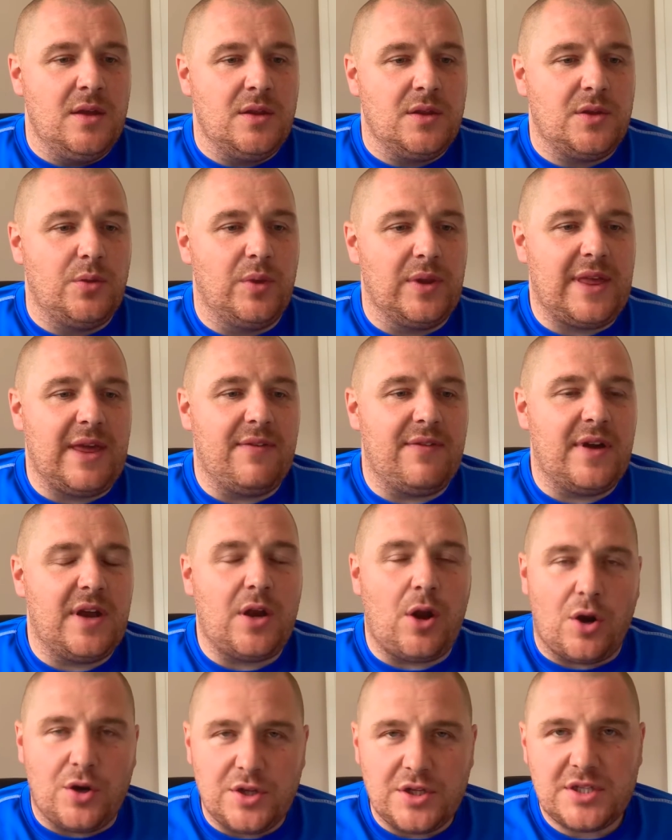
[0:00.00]
an
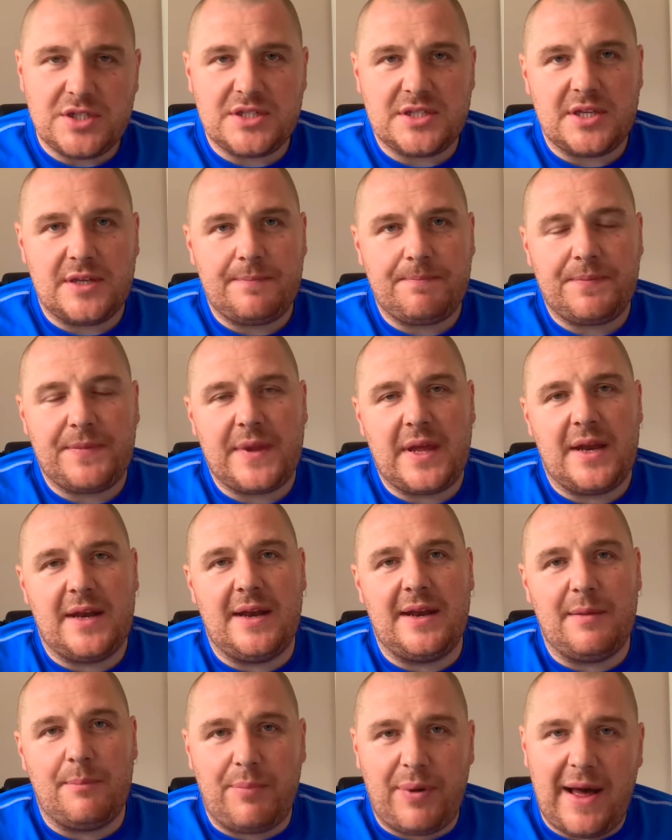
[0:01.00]
honest and an
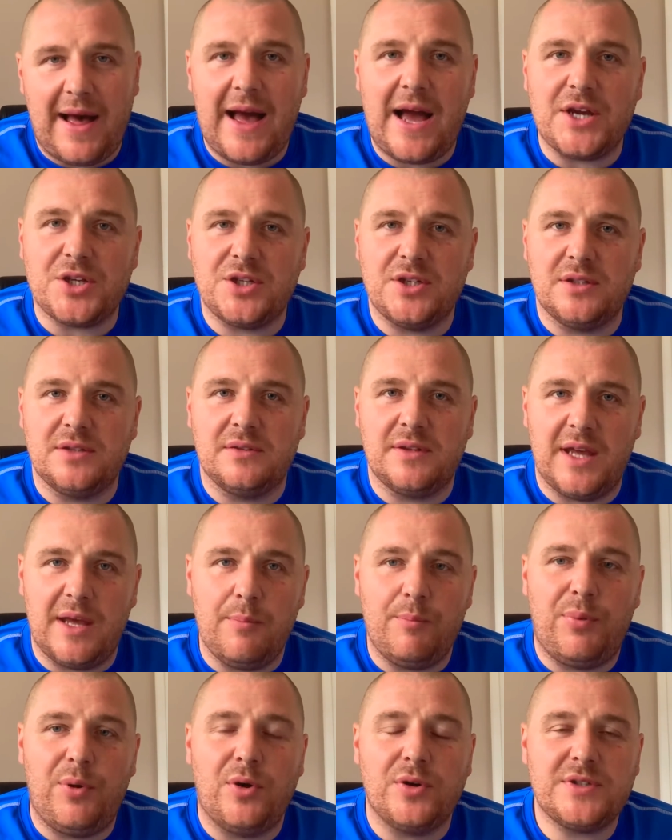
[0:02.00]
impartial
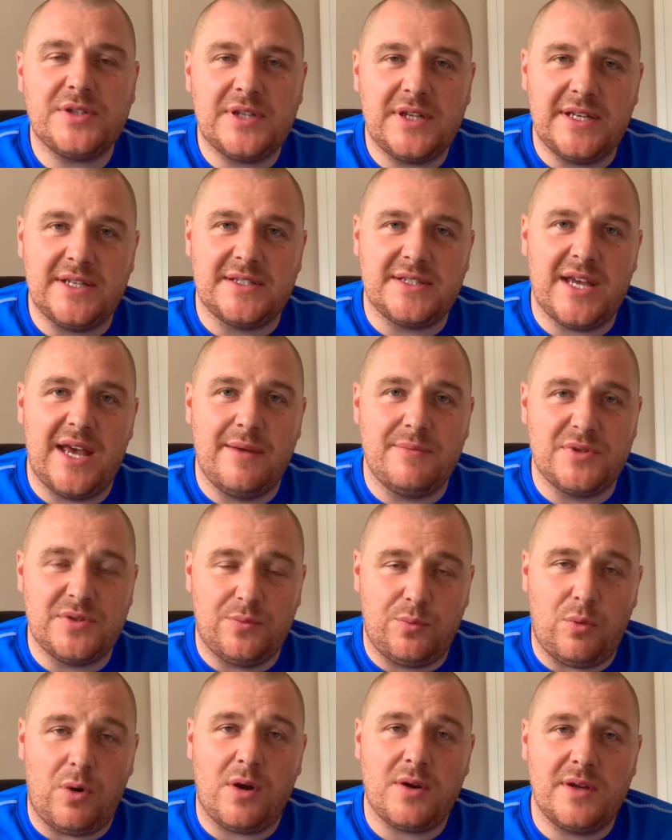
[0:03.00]
input in terms of
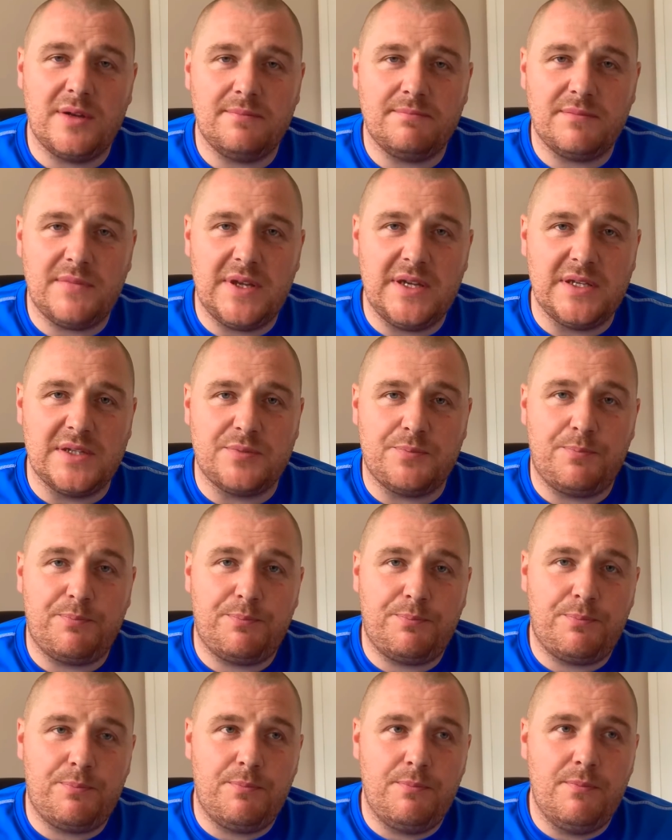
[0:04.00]
what is
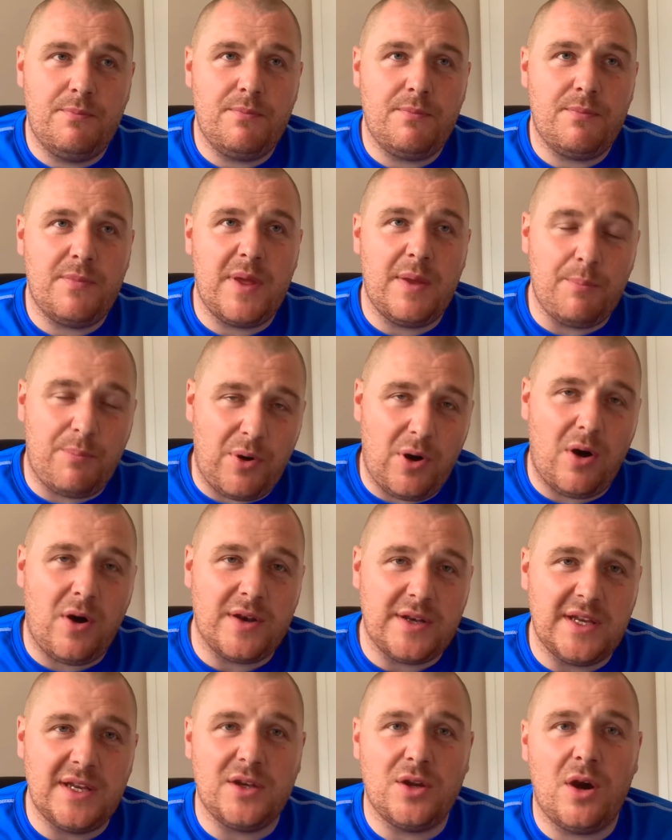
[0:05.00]

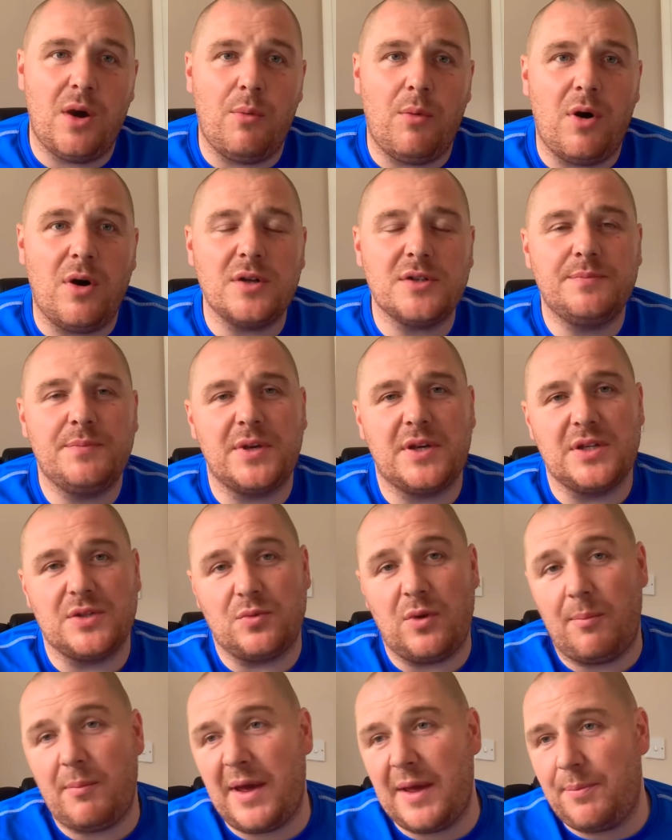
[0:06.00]
important in your ward, because
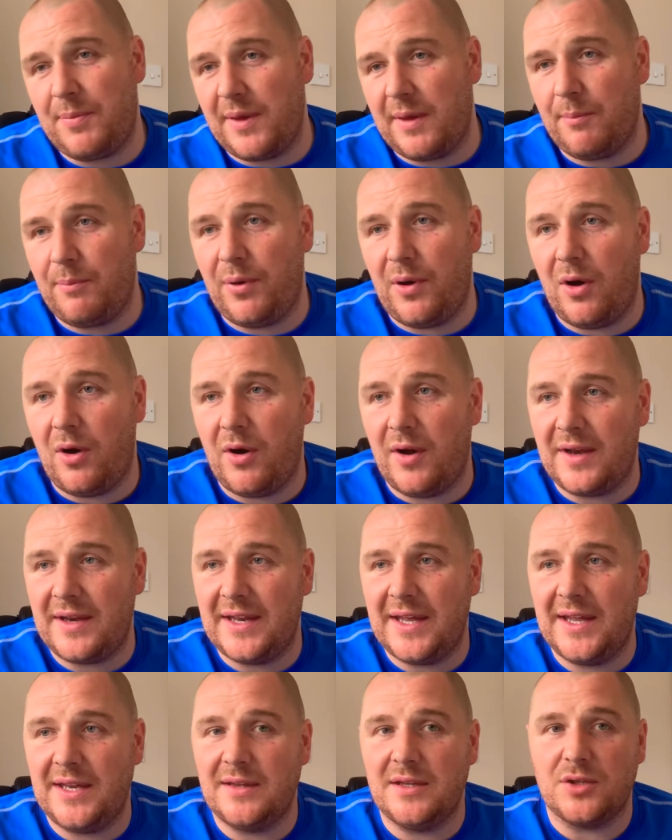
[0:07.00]
what might be important
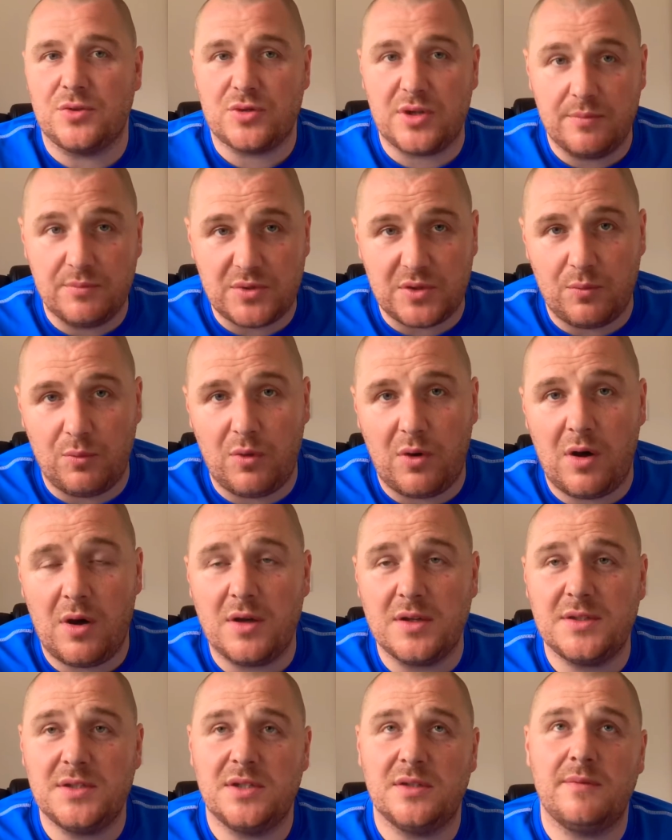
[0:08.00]
in the Trimdon
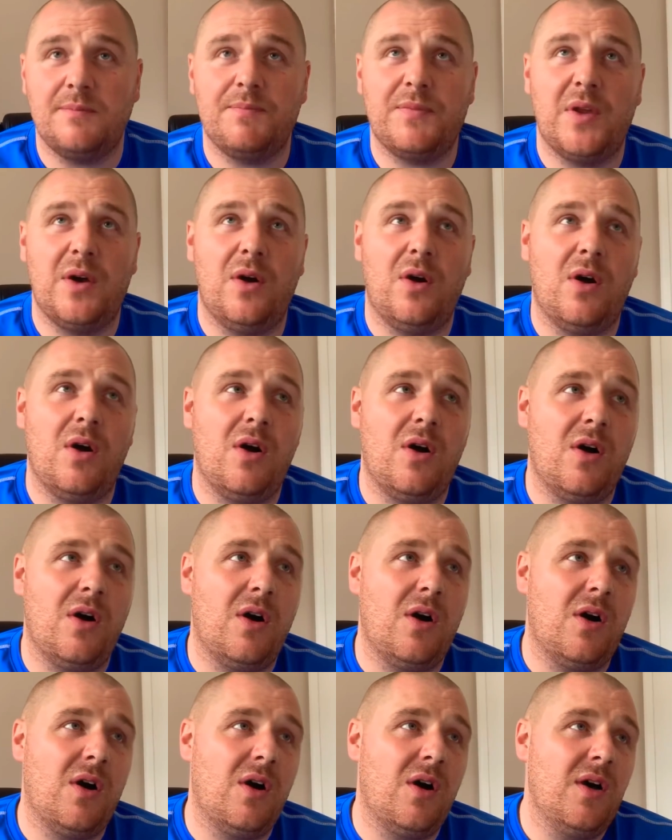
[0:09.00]
ward
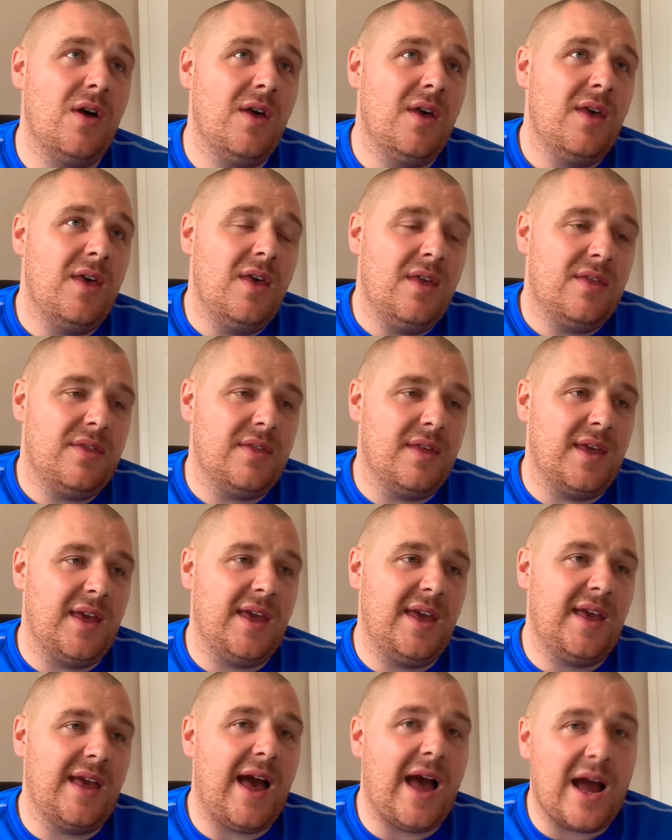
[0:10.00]
or
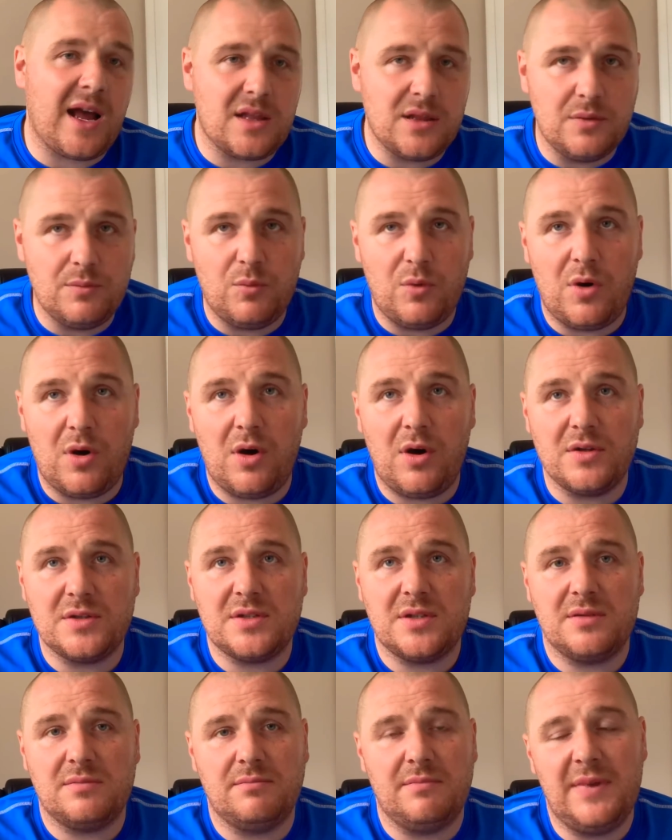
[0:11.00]
the Acklam ward
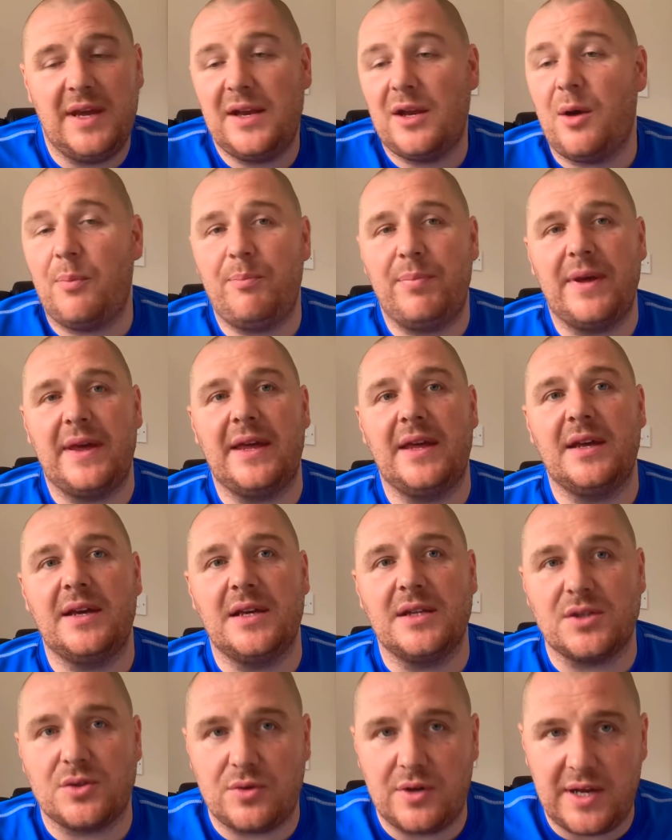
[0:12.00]
may not be
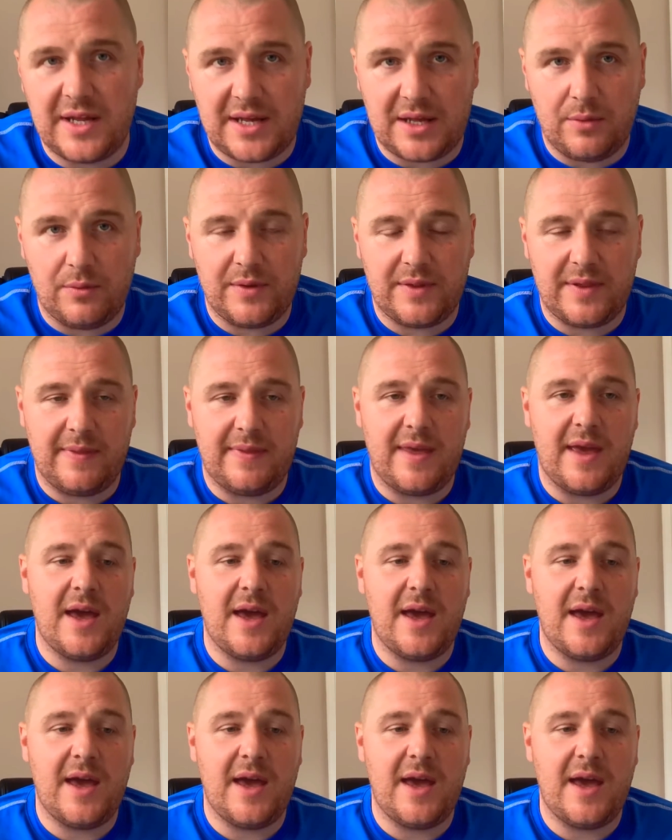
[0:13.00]
as critical within the